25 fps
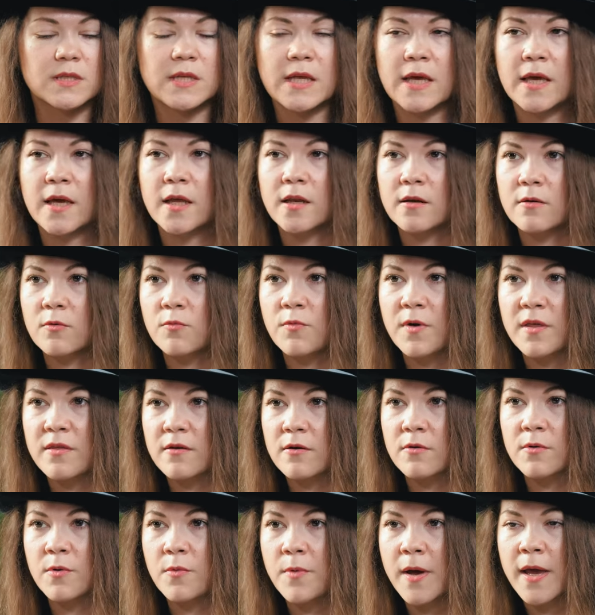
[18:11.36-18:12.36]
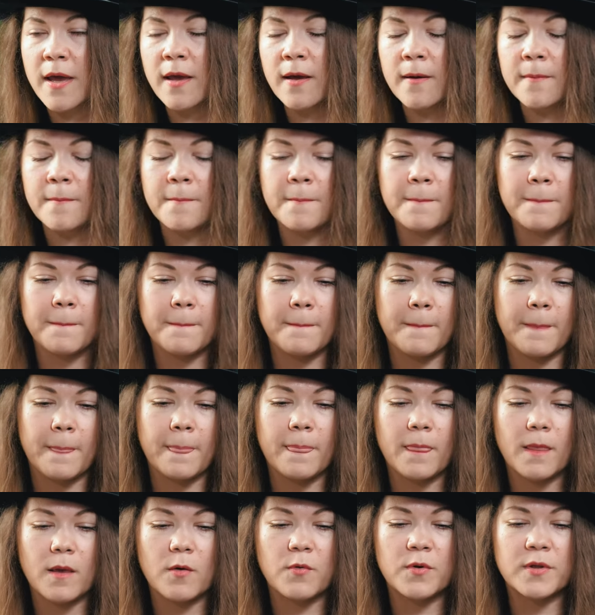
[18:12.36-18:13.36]
stay and wither away. Yeah.
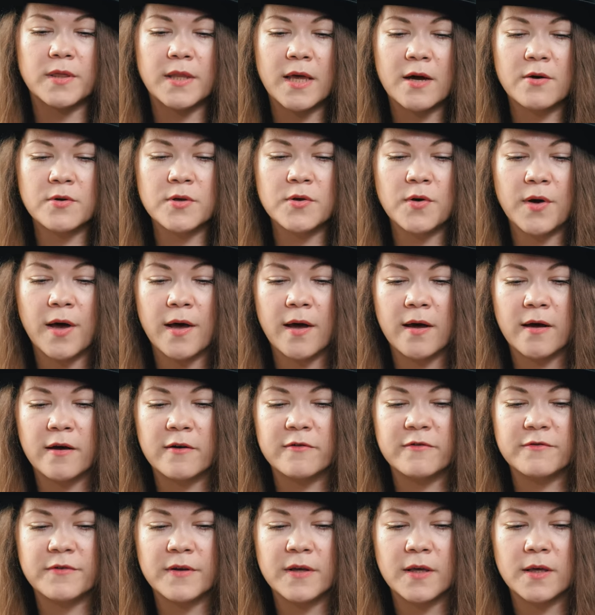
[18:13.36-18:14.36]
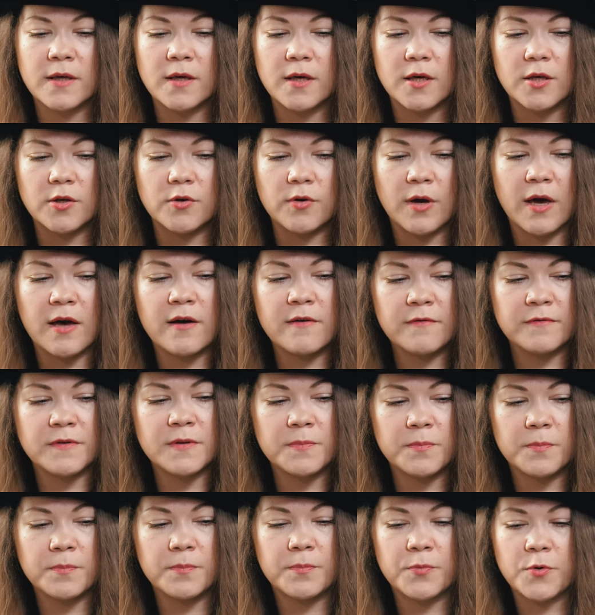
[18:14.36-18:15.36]
Well, now you have you have
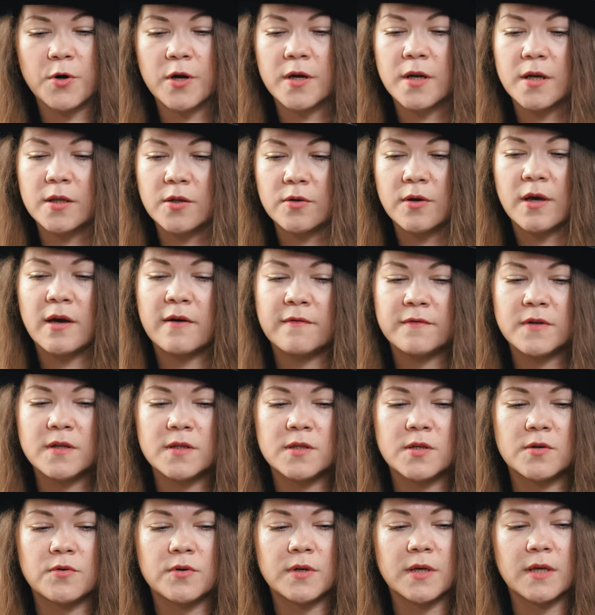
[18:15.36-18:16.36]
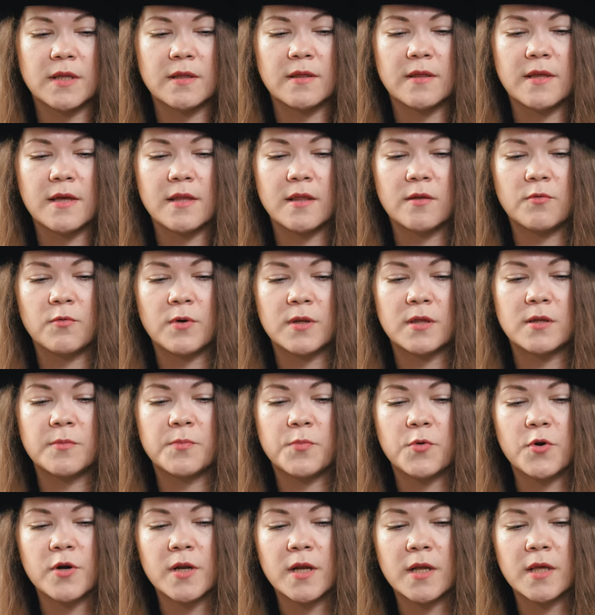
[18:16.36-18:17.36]
the product, you have the token. Then what the
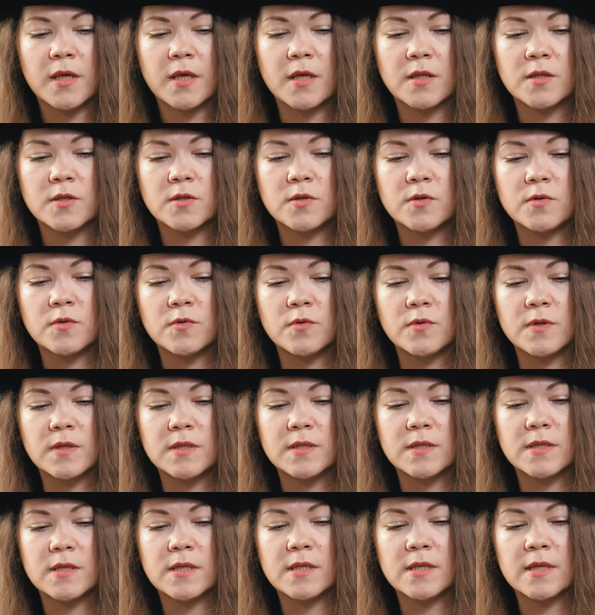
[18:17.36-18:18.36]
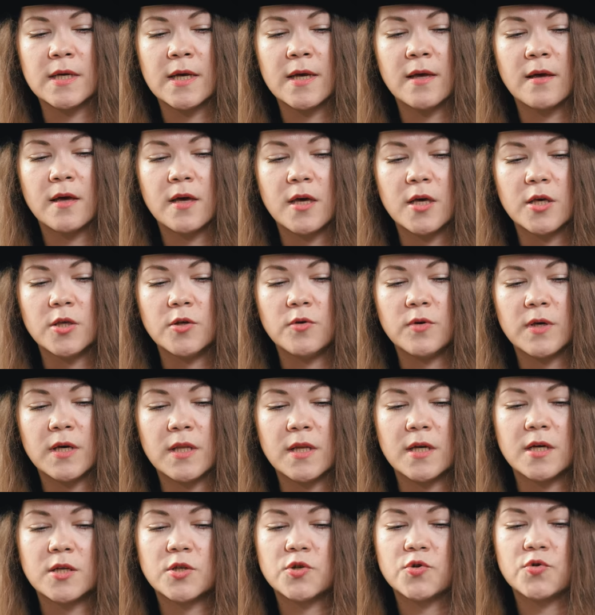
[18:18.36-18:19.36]
product can do is it you
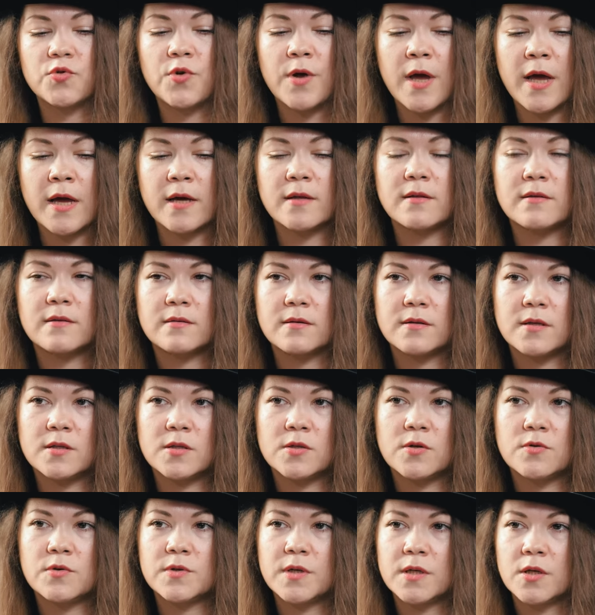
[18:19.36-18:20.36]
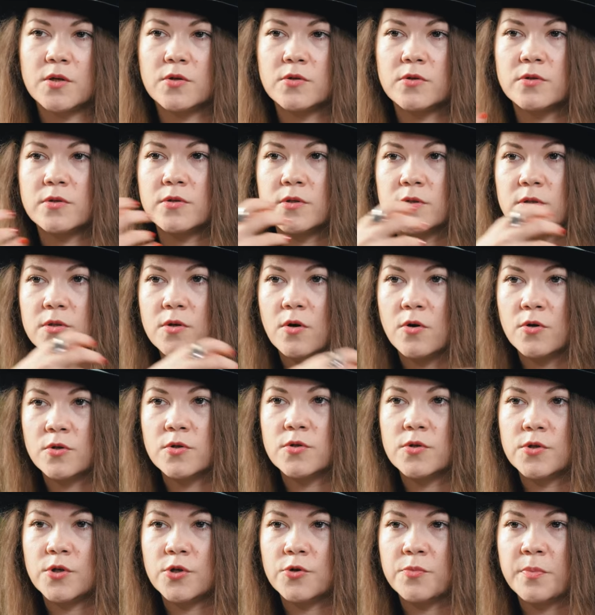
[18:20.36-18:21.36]
can attract the token holders
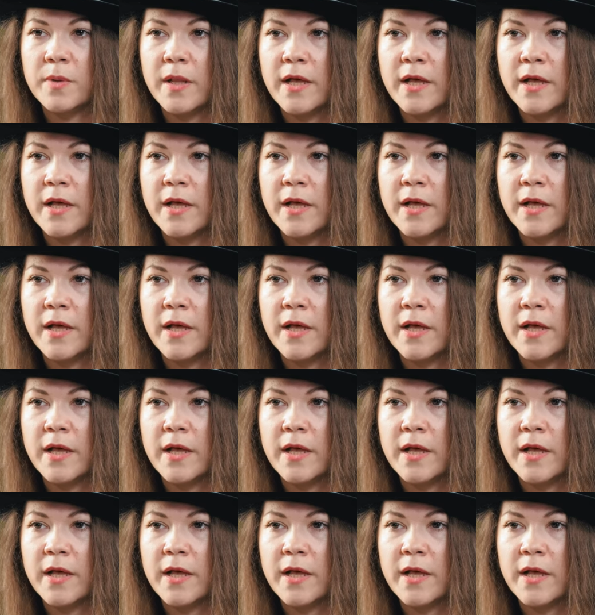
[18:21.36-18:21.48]
onto your